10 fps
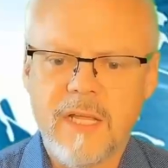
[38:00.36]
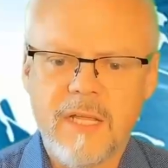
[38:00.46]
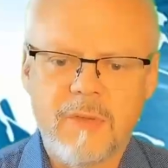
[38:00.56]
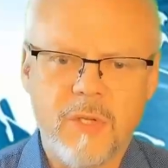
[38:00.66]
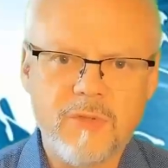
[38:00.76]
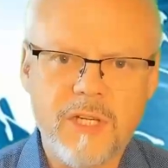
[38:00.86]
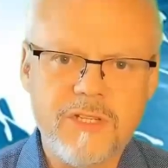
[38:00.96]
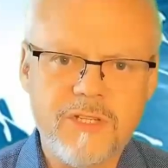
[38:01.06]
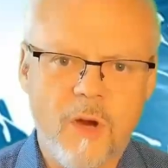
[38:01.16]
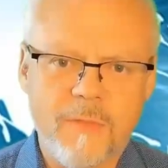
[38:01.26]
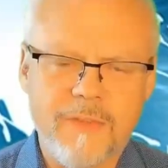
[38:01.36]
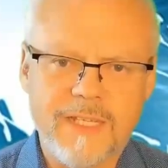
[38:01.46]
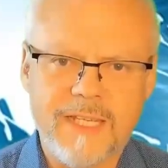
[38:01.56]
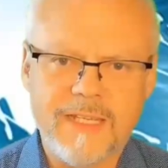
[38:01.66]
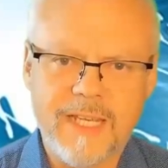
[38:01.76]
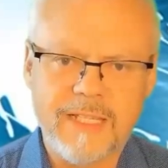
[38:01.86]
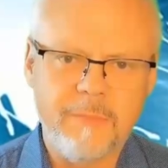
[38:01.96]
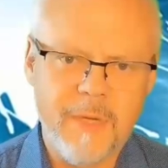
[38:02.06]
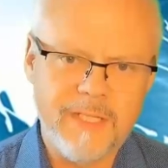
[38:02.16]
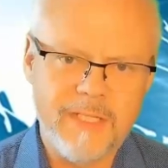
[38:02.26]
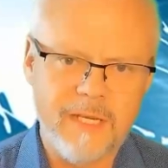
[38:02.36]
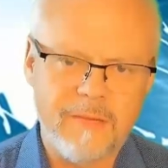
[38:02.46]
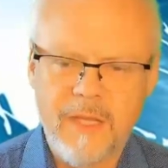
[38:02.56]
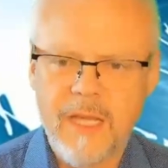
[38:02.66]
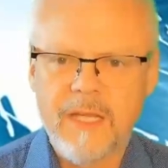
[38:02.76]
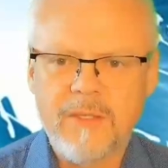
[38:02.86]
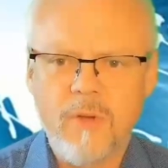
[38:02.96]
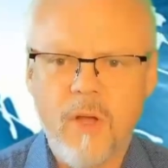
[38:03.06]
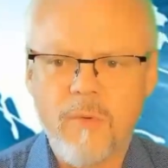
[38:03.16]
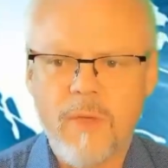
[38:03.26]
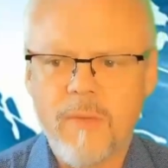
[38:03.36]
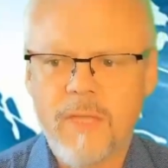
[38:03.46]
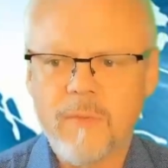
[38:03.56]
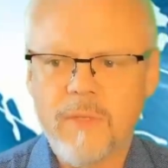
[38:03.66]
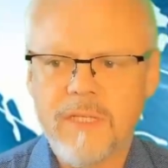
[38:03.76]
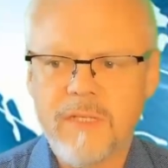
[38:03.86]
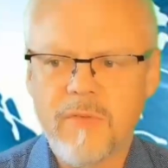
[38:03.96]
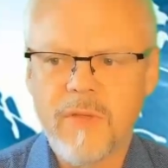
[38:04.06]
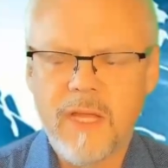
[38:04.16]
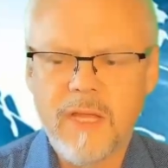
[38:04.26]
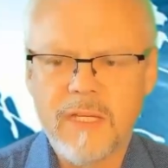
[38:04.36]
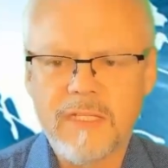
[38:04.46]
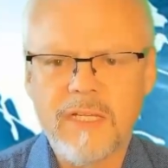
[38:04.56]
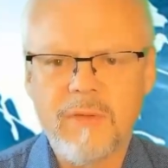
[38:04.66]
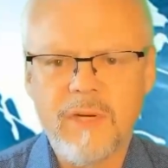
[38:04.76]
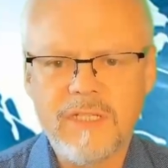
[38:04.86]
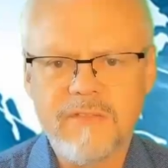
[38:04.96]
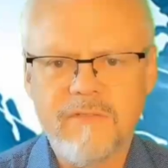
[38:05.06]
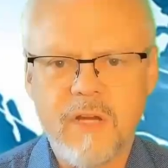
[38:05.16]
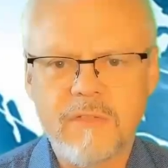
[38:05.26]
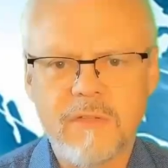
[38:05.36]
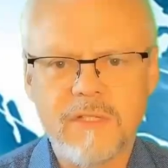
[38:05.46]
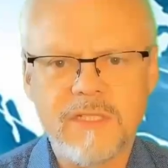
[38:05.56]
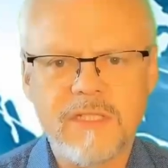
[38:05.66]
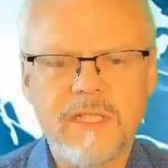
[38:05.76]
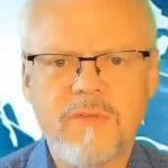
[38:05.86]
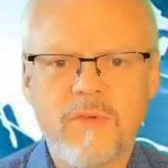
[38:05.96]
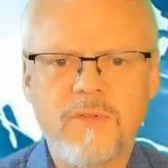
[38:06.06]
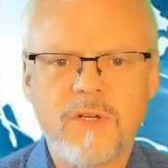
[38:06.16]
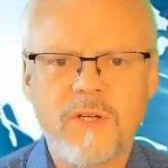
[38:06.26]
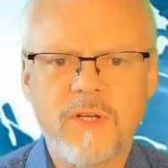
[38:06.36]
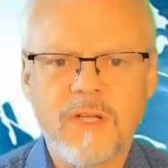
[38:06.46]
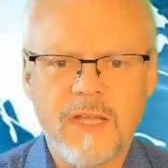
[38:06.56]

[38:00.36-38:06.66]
The most recent Trump-facilitated peace deal is not holding, with M23 continuing its advance on the city of Uvira,